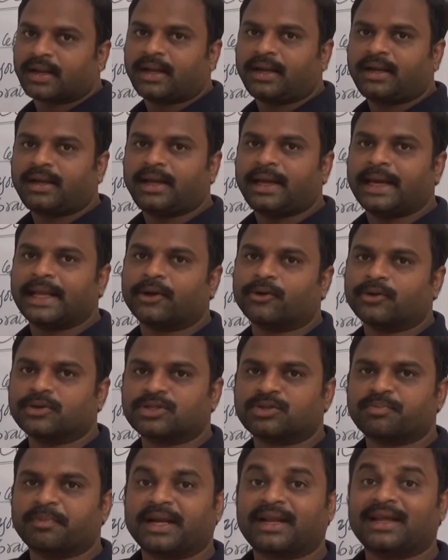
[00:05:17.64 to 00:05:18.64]
write
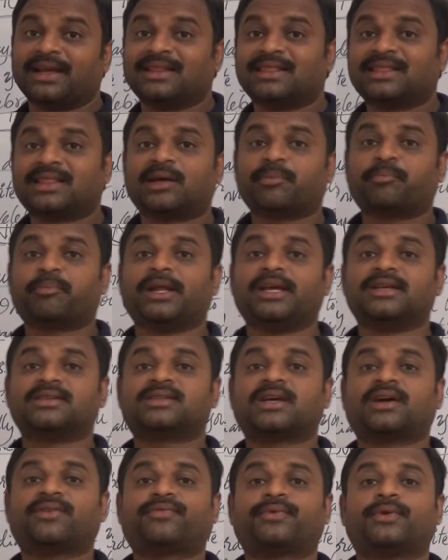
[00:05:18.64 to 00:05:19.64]
announcement in the
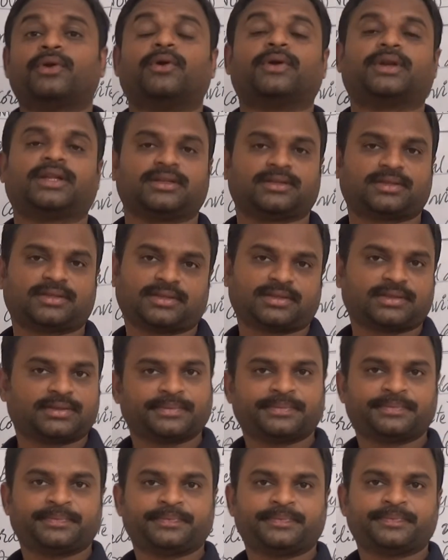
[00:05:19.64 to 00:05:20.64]
place of
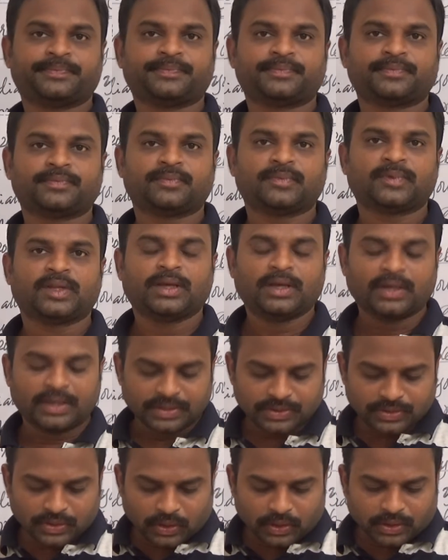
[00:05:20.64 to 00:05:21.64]
notice.
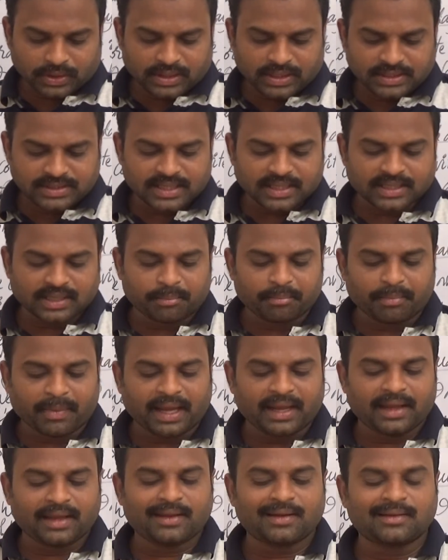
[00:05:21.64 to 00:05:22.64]
So these are the
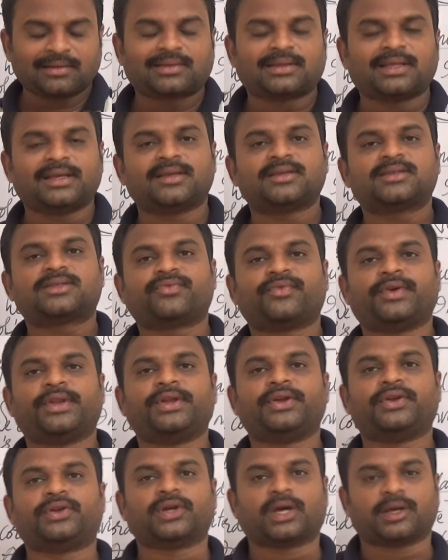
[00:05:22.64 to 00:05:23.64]
main things we
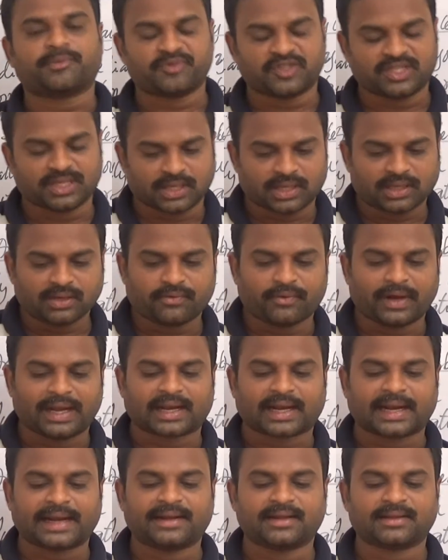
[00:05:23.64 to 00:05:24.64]
need to observe while
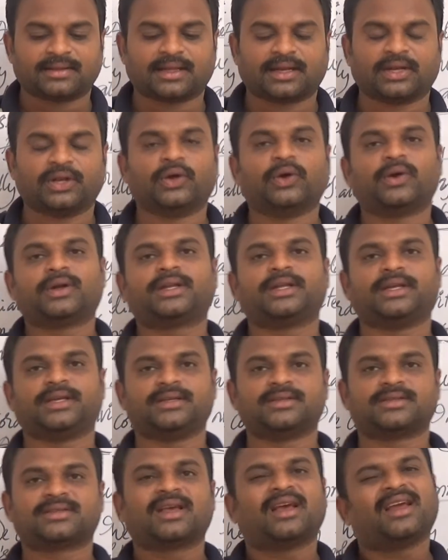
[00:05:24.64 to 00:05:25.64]
writing the
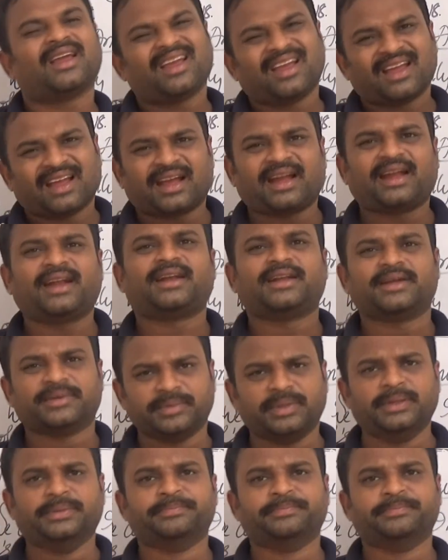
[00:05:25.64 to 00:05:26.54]
notice. And